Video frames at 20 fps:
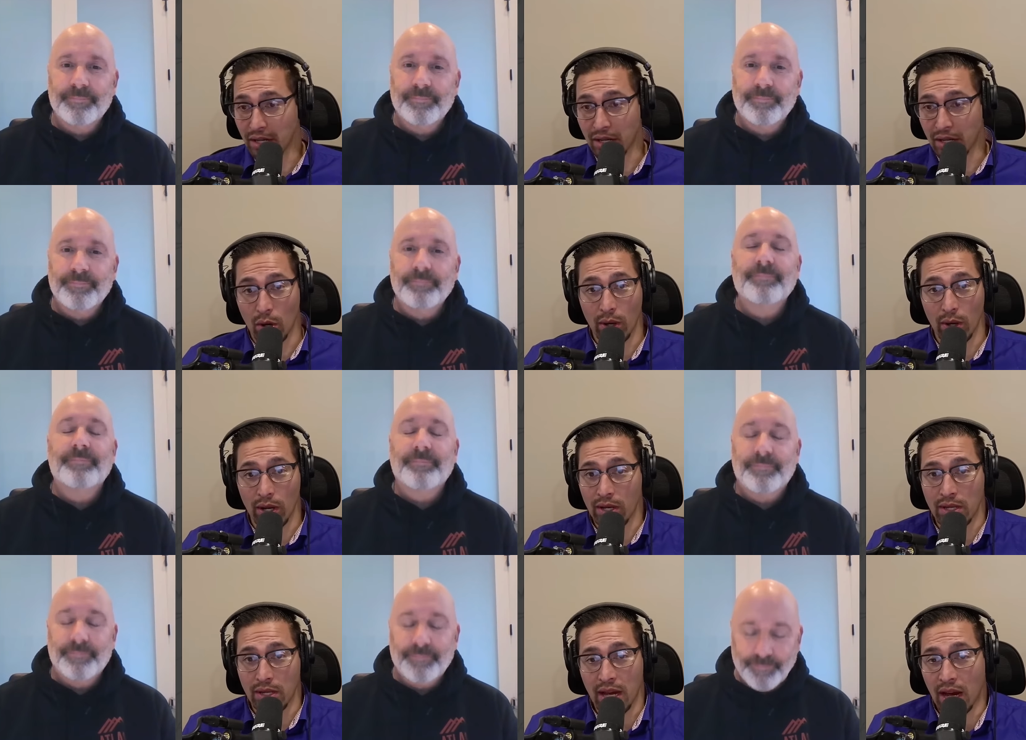Speaker 1: you know,
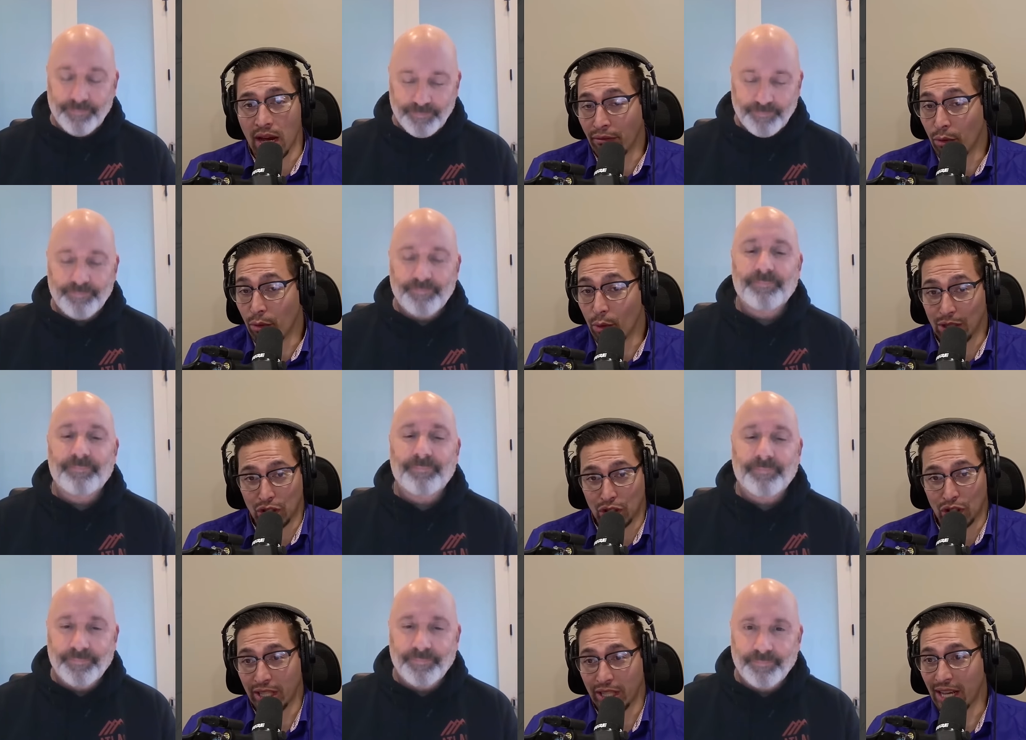it,
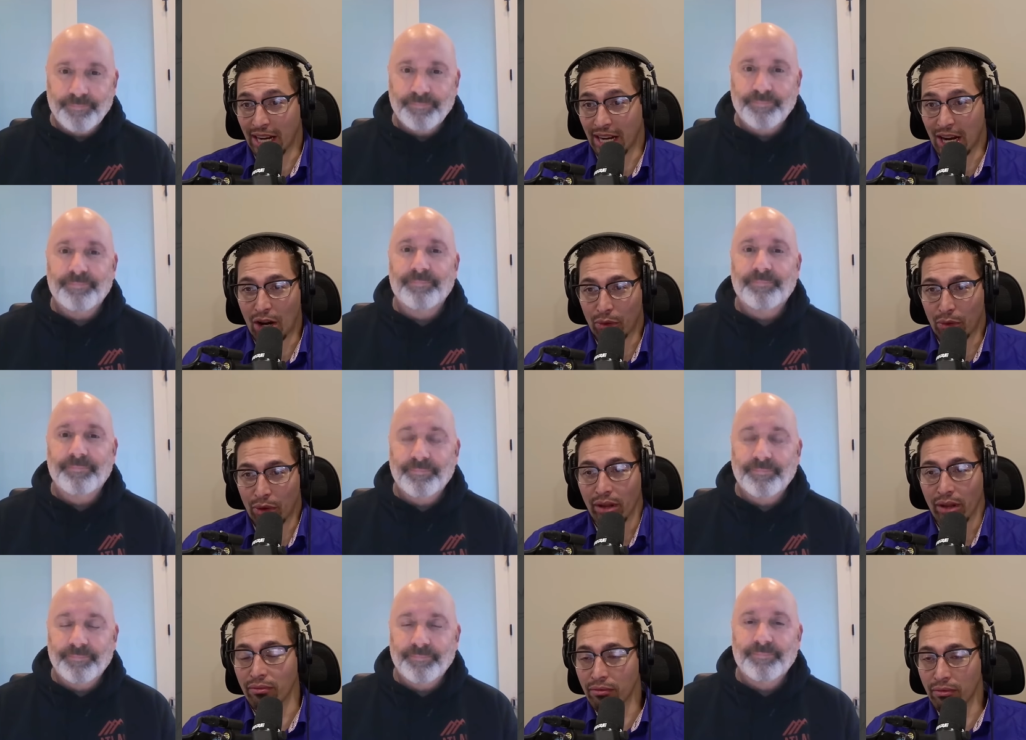unfortunately, I got
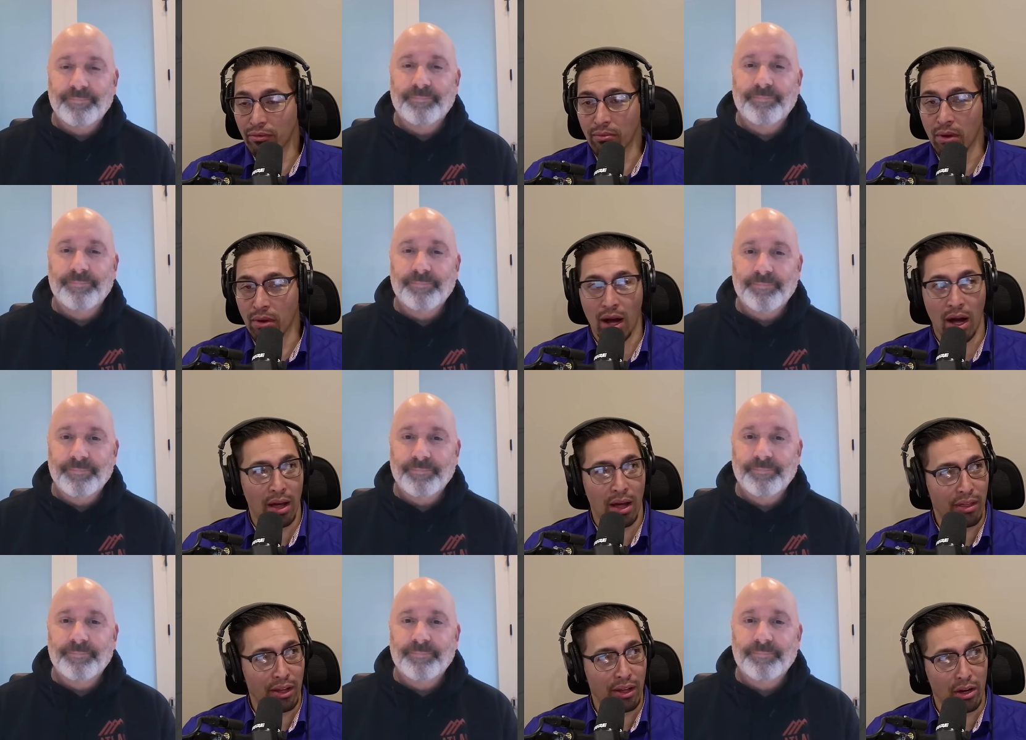rid of
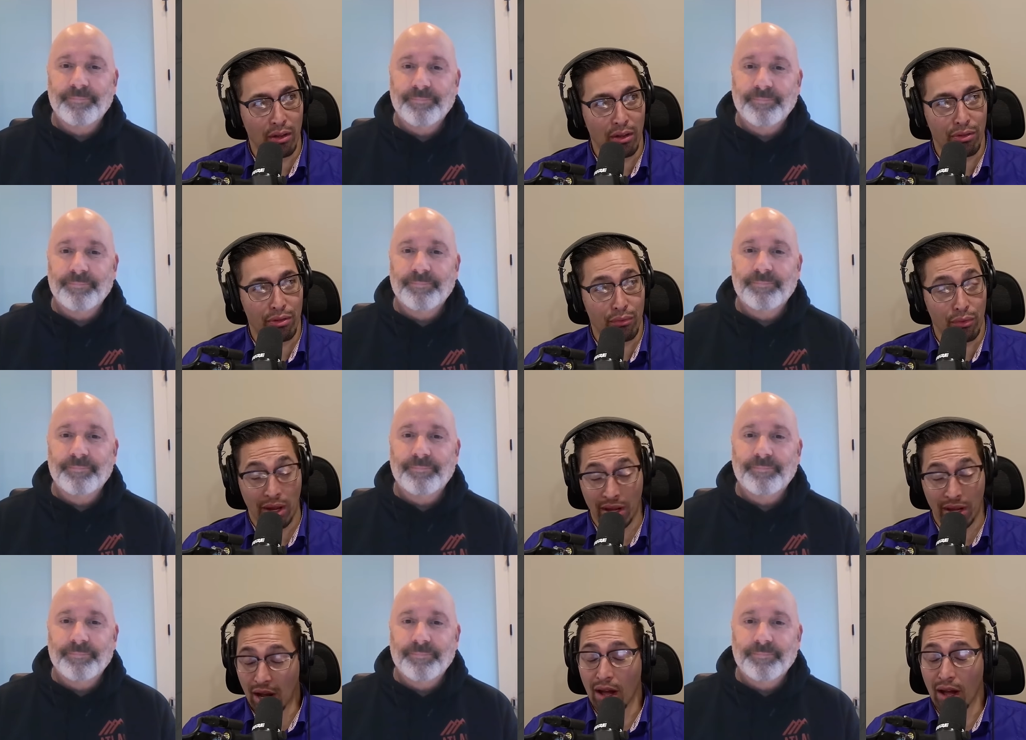I think all th
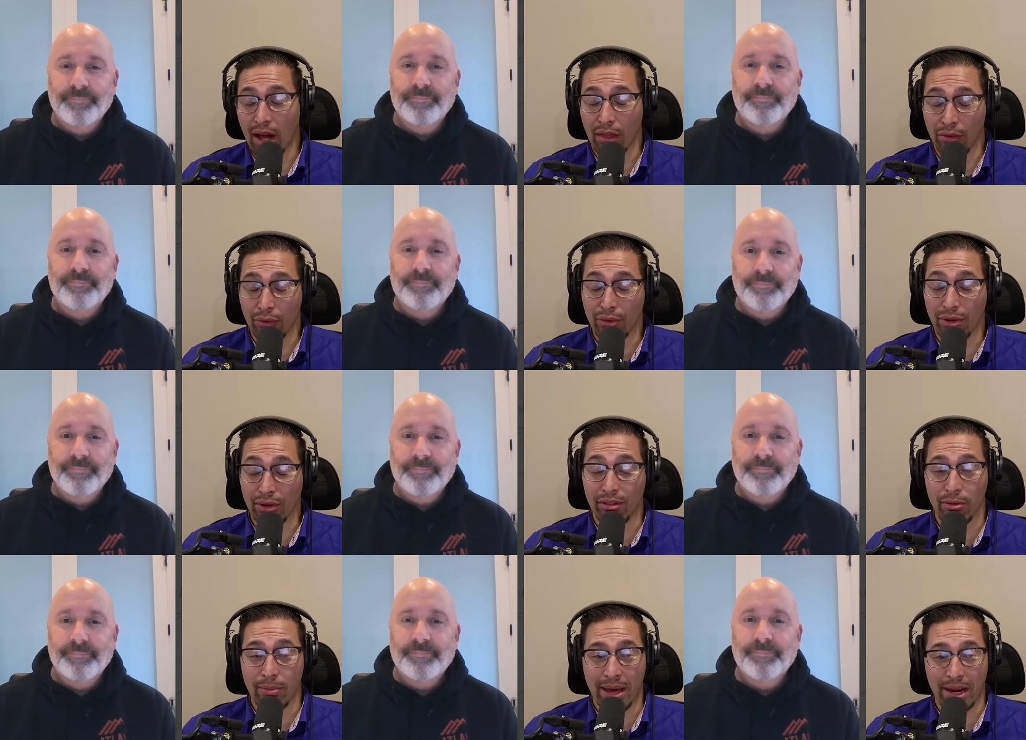I got all
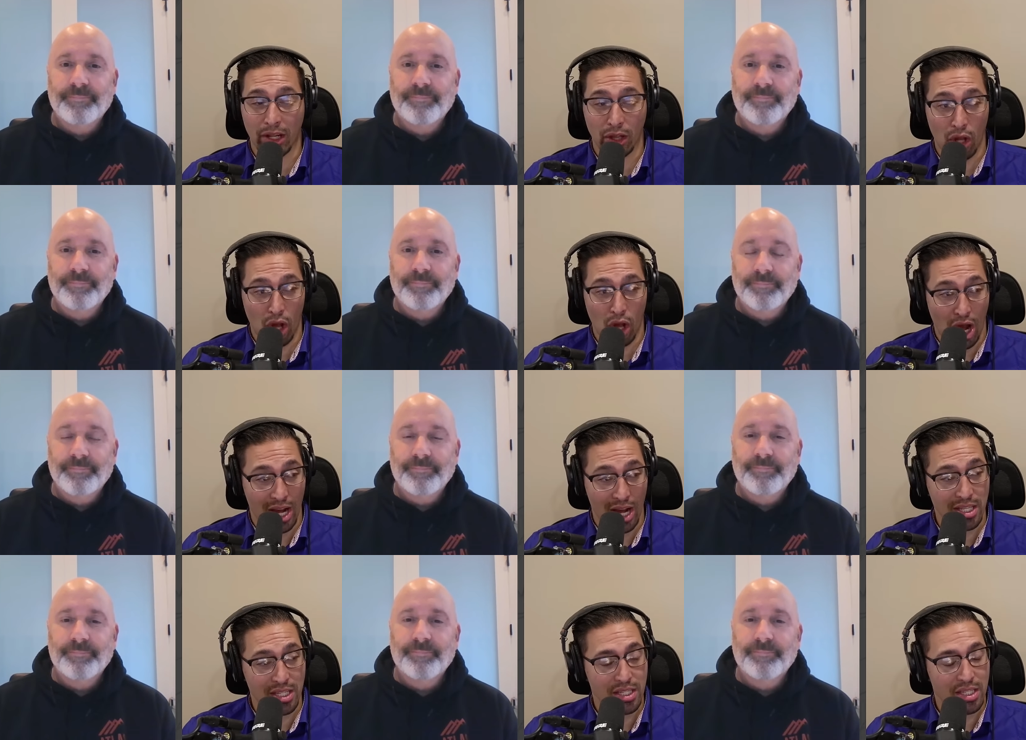three of them at a
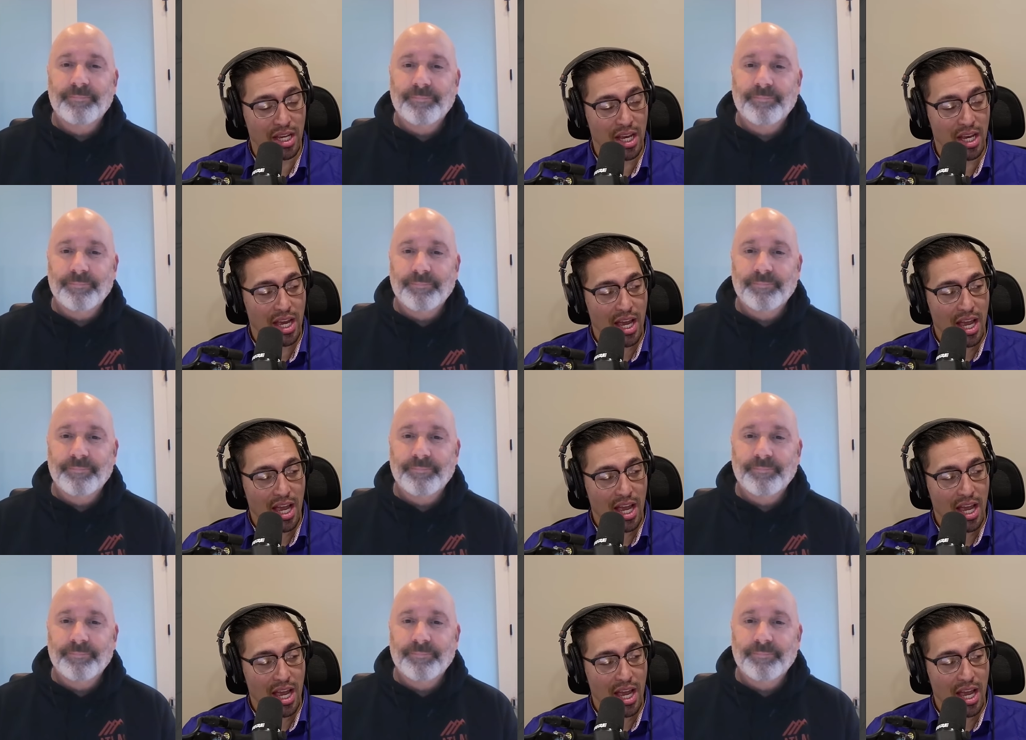loss.